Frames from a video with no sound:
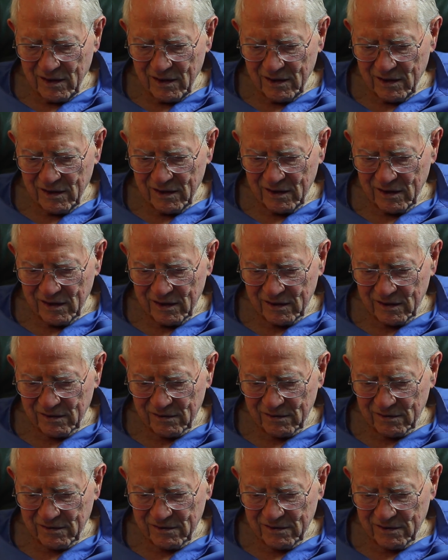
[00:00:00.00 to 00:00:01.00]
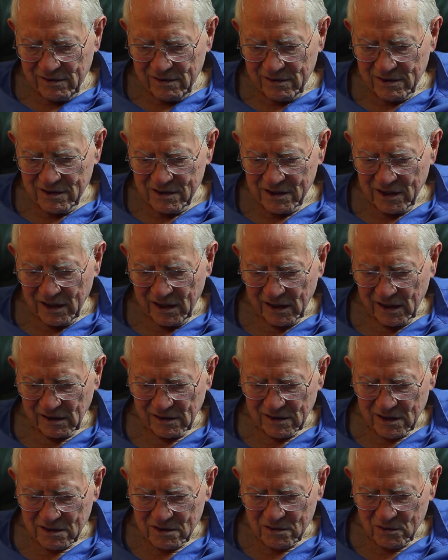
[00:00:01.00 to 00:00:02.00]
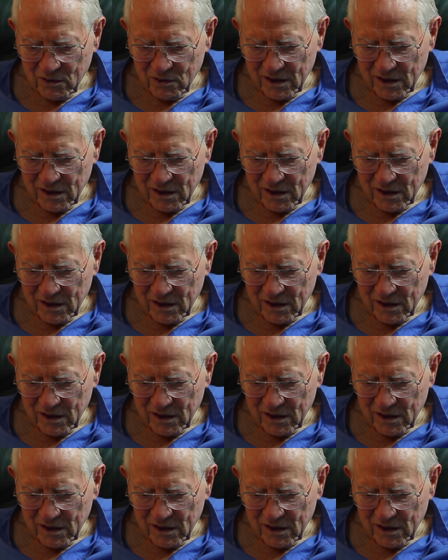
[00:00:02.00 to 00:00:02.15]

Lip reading: and seeing just